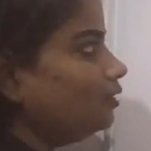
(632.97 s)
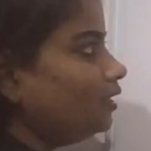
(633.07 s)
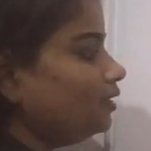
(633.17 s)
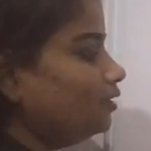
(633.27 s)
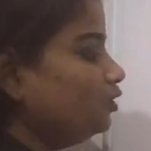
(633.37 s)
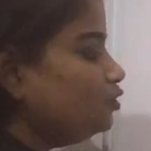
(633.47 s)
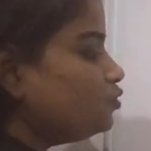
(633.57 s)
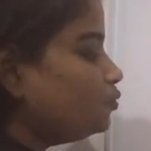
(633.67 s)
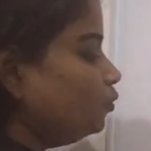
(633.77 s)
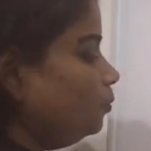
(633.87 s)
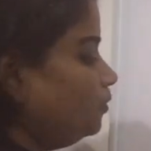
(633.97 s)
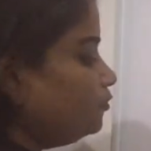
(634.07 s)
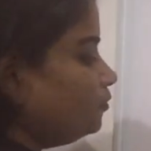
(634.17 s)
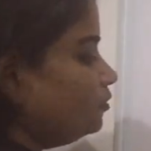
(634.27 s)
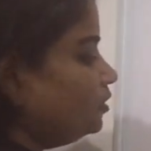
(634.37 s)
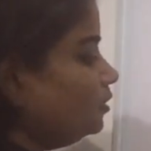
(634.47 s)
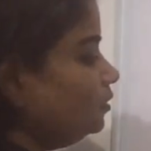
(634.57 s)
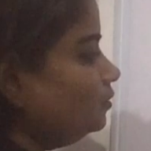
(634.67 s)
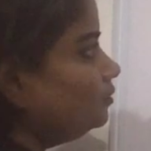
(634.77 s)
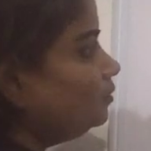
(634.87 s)
Okay, so before
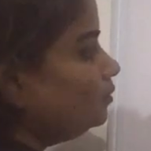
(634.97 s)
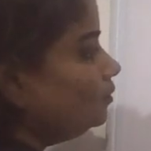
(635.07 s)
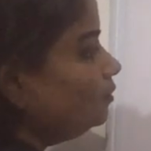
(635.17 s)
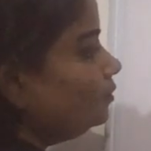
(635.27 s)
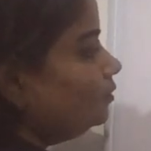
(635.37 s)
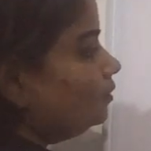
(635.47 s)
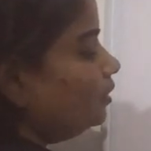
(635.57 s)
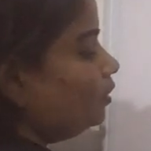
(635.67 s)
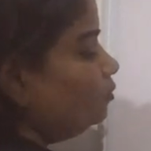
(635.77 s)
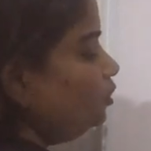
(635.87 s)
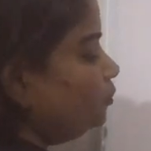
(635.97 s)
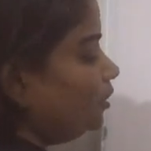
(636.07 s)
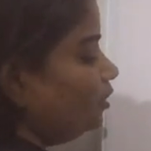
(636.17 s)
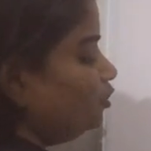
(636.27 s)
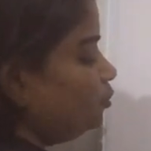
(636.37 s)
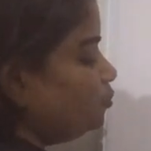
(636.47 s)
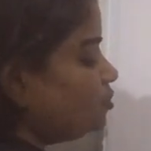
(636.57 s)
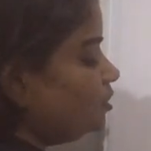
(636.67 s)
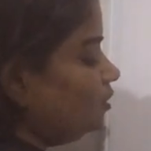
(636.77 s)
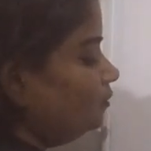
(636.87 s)
the noun you can
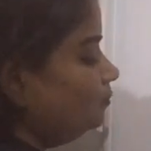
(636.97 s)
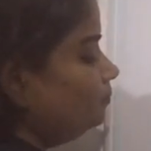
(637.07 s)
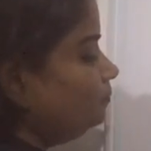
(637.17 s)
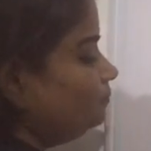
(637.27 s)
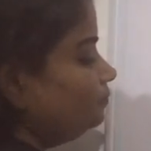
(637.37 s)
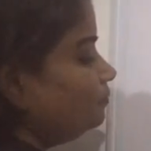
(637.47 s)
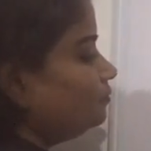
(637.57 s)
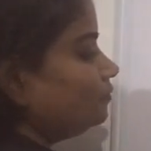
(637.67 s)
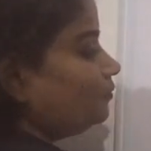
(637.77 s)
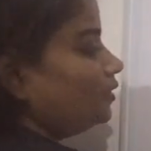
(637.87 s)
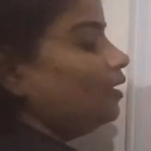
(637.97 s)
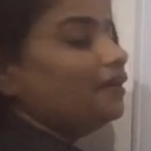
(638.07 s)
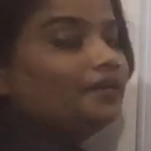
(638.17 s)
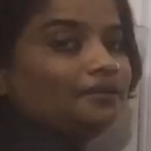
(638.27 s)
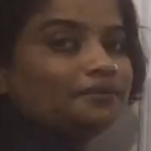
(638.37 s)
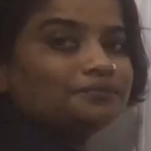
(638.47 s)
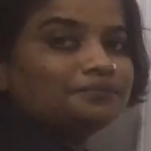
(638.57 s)
use the a.